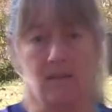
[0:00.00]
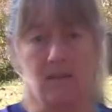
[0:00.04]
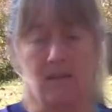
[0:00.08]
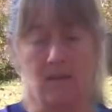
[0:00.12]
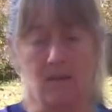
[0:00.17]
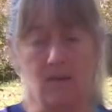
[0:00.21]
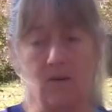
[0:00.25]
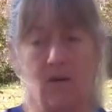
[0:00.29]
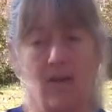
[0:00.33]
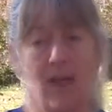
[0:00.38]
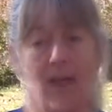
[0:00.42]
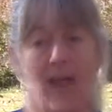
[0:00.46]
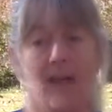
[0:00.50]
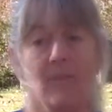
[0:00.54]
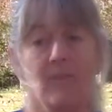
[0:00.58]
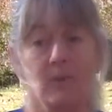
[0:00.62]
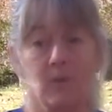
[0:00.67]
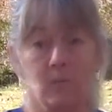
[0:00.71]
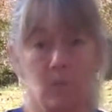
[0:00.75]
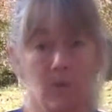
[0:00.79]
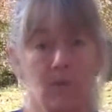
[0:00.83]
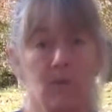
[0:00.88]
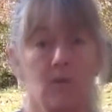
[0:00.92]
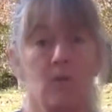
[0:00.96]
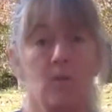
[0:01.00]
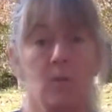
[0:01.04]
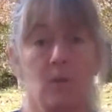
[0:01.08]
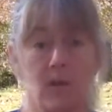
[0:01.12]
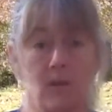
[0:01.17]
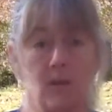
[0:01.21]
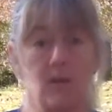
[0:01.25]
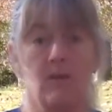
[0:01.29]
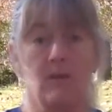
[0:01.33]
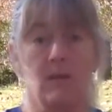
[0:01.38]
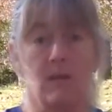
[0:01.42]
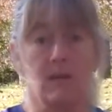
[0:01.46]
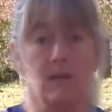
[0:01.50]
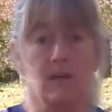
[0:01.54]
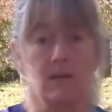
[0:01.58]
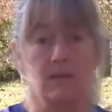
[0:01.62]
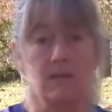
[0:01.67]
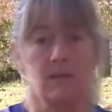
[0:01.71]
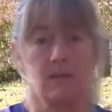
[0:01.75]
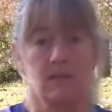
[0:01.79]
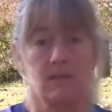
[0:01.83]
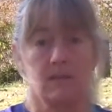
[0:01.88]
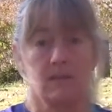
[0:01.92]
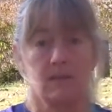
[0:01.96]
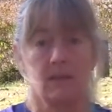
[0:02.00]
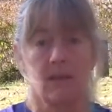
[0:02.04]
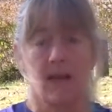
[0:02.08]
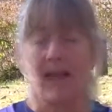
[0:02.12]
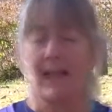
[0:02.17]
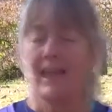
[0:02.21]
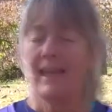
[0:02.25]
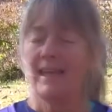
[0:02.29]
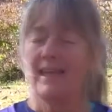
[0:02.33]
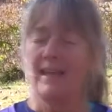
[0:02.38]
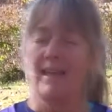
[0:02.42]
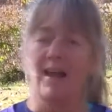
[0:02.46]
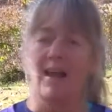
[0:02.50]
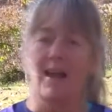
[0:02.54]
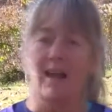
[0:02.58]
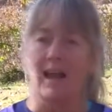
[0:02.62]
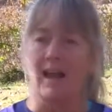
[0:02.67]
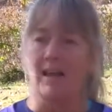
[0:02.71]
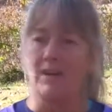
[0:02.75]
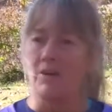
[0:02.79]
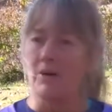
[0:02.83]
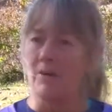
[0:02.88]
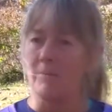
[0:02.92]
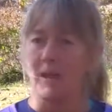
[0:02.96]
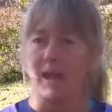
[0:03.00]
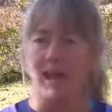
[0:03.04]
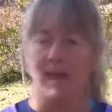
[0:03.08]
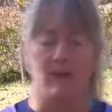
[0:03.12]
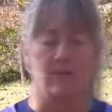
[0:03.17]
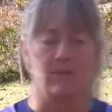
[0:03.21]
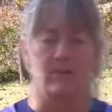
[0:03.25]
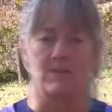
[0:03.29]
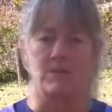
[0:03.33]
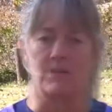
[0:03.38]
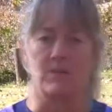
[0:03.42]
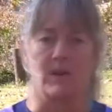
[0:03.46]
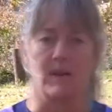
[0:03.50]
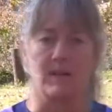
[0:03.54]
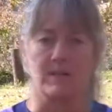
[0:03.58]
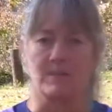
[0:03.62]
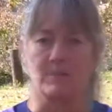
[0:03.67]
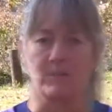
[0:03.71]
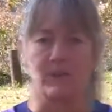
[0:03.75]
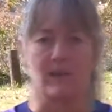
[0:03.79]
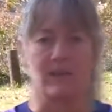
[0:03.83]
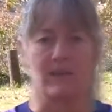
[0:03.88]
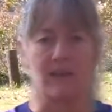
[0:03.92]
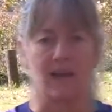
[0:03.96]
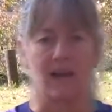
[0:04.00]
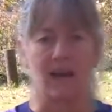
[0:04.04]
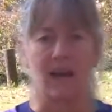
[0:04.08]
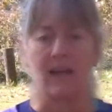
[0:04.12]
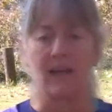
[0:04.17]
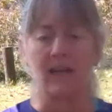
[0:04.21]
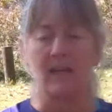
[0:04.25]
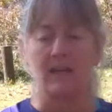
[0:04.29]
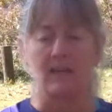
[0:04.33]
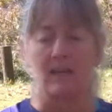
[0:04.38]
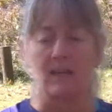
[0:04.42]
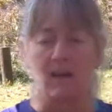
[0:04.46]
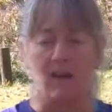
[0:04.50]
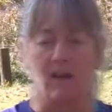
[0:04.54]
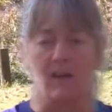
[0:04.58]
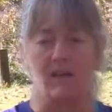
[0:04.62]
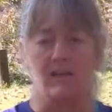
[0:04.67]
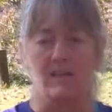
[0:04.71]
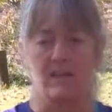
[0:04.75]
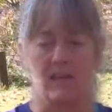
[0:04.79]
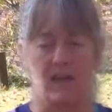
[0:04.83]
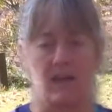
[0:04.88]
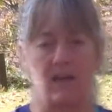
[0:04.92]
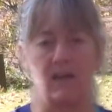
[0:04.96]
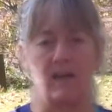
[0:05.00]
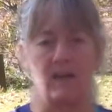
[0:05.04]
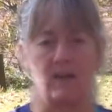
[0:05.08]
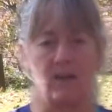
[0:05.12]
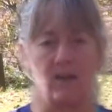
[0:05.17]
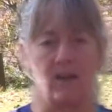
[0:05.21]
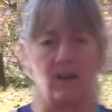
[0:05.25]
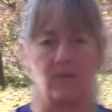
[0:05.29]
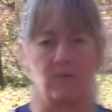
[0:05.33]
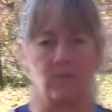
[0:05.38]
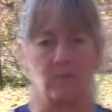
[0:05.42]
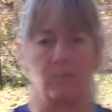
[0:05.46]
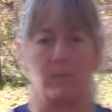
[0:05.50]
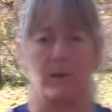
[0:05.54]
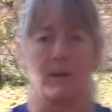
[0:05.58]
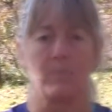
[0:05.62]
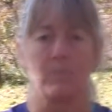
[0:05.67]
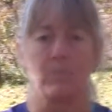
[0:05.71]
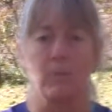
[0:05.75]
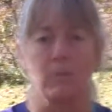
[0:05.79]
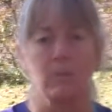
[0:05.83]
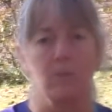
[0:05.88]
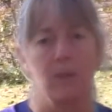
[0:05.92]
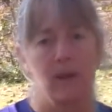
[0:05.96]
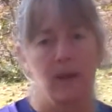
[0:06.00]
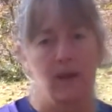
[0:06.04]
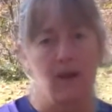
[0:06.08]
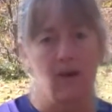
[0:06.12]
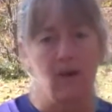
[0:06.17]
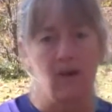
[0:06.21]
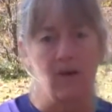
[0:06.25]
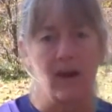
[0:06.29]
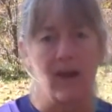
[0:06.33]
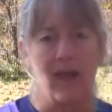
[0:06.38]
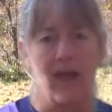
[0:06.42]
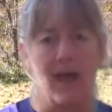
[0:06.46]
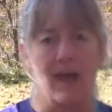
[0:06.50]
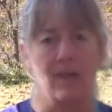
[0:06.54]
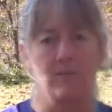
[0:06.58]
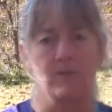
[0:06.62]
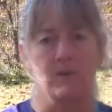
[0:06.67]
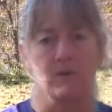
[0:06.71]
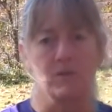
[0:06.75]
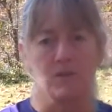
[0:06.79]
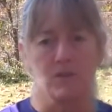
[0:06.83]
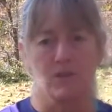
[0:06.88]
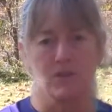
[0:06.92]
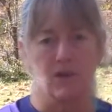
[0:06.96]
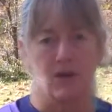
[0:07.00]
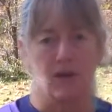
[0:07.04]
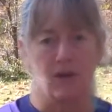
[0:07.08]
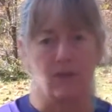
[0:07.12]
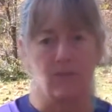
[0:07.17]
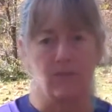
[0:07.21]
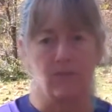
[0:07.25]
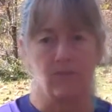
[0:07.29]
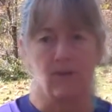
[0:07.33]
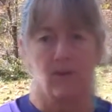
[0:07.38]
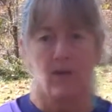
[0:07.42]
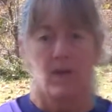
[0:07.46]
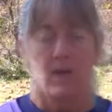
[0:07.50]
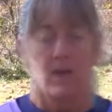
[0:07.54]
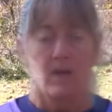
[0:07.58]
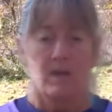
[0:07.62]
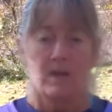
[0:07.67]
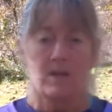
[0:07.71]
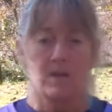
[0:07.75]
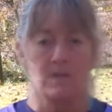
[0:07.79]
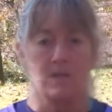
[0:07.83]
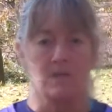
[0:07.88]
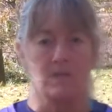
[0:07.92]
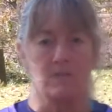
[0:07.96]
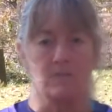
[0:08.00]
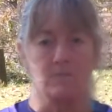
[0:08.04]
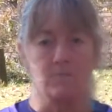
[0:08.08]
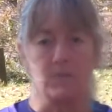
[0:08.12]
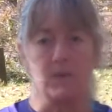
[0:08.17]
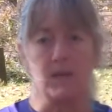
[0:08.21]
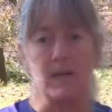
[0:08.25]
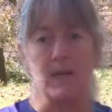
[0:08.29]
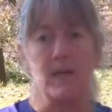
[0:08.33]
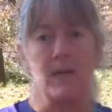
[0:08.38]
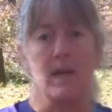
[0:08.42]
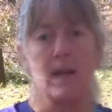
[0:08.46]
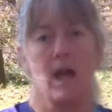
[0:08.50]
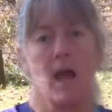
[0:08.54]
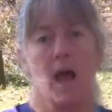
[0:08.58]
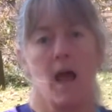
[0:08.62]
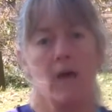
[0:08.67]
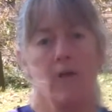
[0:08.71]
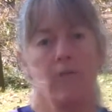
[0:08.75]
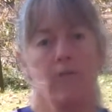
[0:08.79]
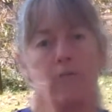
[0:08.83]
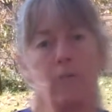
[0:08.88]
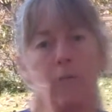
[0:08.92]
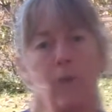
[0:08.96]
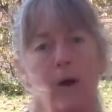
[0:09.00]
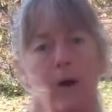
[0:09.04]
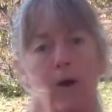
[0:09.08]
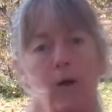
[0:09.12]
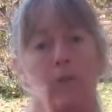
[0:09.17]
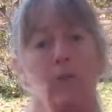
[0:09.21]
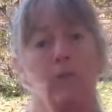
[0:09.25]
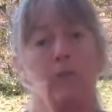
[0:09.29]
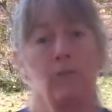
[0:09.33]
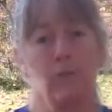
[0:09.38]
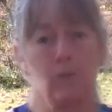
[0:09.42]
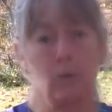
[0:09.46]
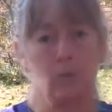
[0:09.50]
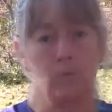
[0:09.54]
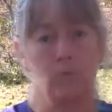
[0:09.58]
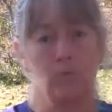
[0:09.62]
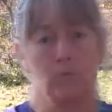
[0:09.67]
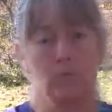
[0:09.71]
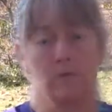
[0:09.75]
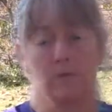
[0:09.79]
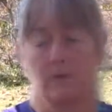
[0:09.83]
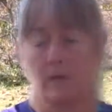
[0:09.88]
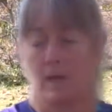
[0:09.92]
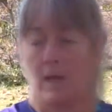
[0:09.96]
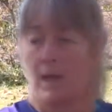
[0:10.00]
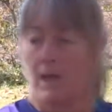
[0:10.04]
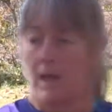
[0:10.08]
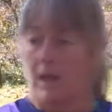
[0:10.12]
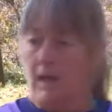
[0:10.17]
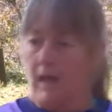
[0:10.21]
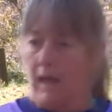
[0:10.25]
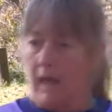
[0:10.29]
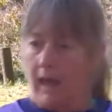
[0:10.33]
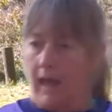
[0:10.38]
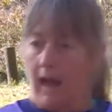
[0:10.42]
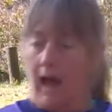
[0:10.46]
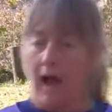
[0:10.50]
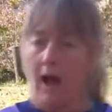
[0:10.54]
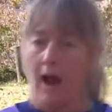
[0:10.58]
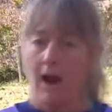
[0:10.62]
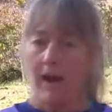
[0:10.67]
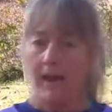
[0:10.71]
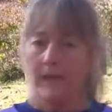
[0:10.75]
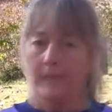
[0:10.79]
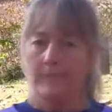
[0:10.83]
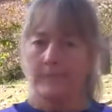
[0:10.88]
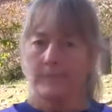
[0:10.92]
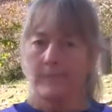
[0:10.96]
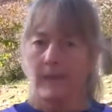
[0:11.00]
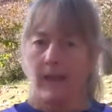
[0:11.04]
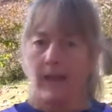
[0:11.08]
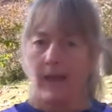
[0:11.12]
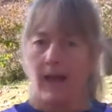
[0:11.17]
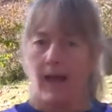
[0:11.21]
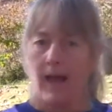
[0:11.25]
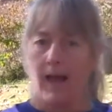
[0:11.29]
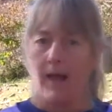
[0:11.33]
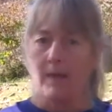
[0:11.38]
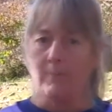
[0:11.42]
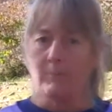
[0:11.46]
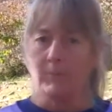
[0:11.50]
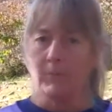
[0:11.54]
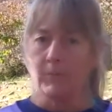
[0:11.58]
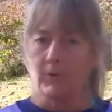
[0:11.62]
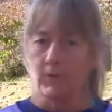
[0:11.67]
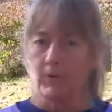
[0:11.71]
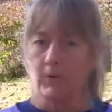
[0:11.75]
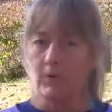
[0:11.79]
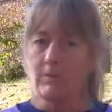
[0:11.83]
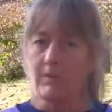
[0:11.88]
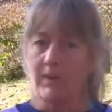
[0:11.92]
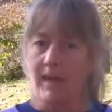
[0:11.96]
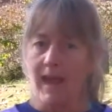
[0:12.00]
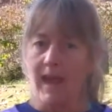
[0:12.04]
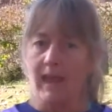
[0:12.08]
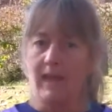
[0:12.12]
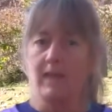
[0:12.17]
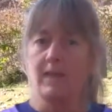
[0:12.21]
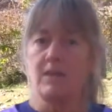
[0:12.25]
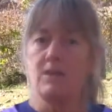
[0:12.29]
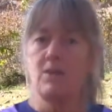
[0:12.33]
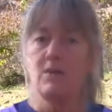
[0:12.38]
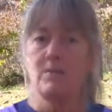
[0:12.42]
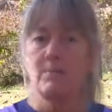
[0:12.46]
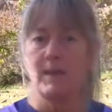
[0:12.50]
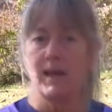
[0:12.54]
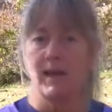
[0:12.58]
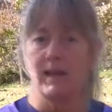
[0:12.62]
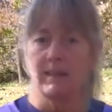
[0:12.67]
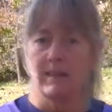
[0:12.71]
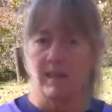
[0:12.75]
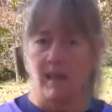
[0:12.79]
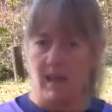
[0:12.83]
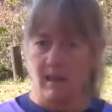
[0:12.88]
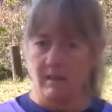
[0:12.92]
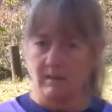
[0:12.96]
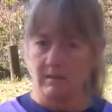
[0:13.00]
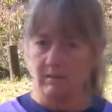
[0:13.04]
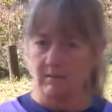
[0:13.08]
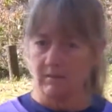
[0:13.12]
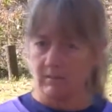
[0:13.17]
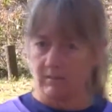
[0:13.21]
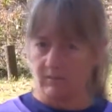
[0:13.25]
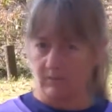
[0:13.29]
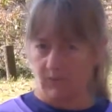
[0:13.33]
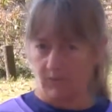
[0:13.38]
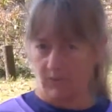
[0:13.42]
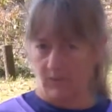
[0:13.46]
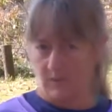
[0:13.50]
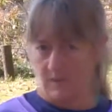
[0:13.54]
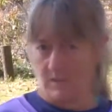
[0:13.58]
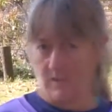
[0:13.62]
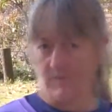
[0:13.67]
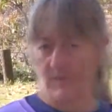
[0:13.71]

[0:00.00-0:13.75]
you'll have it with you when you need it. I know I'm hounding you guys about that. I cannot say it enough. Be prepared, have your stuff, be well fueled. All right, I'm through nagging you about that for this